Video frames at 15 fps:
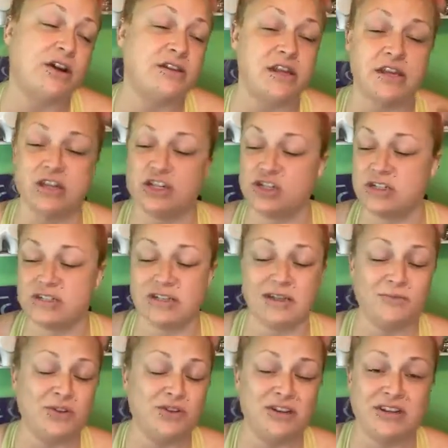and then it's just a
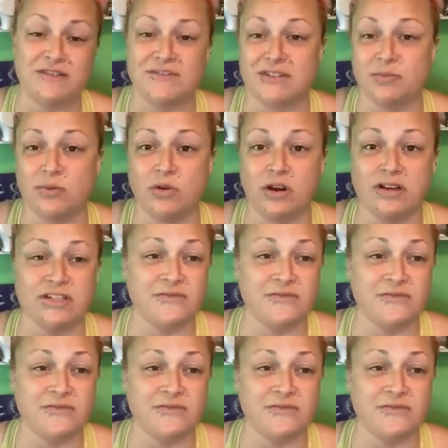community of support.